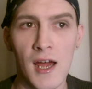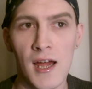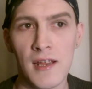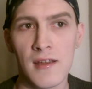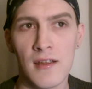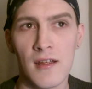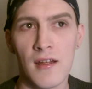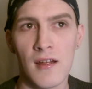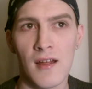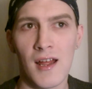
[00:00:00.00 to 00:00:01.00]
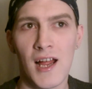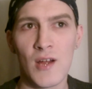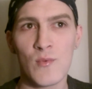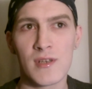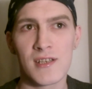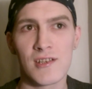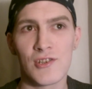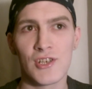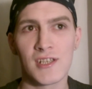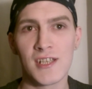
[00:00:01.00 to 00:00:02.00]
I, I was
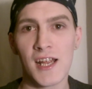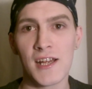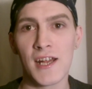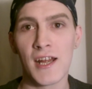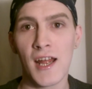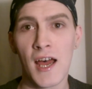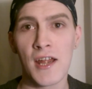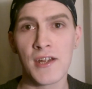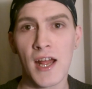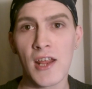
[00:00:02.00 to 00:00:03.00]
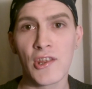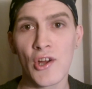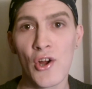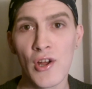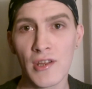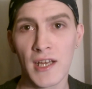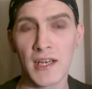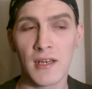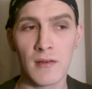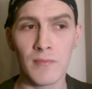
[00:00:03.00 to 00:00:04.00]
just sitting there, and I thought,
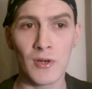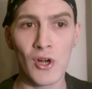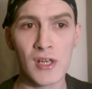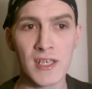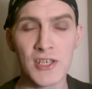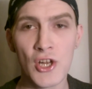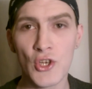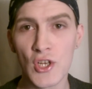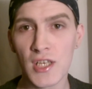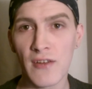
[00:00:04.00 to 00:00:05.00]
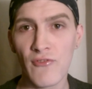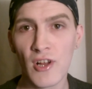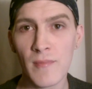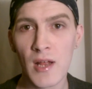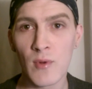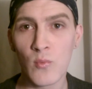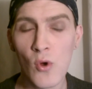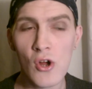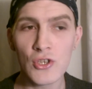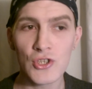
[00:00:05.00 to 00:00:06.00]
like, because it's not usually a film I would
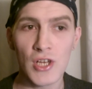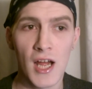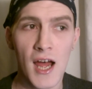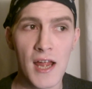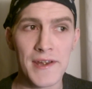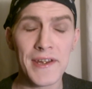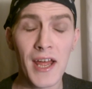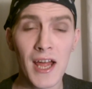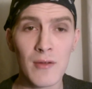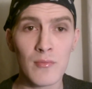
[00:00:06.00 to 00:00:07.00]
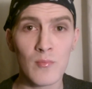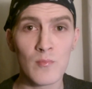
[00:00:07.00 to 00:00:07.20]
watch, and I,